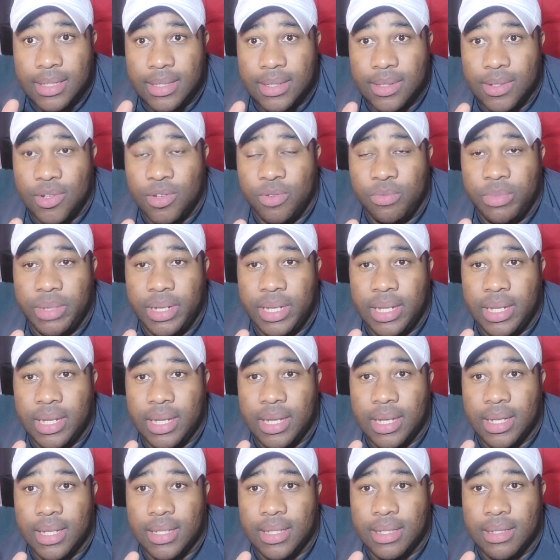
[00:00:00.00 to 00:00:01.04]
so many
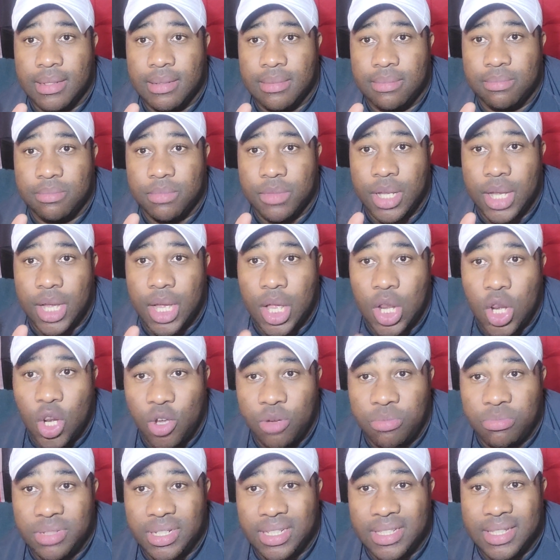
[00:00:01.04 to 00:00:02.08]

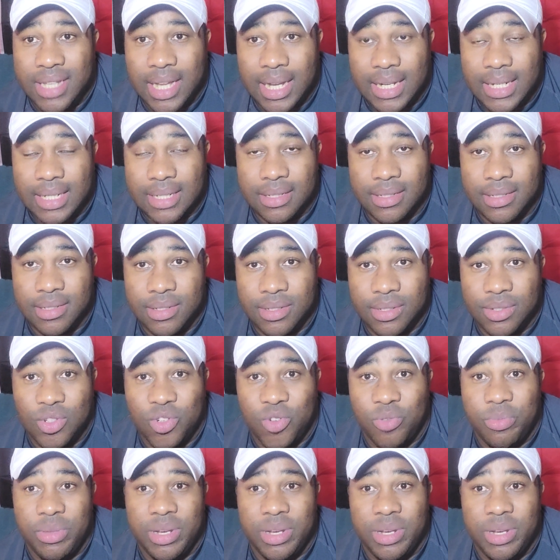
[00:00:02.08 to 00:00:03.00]
clumsy tackles,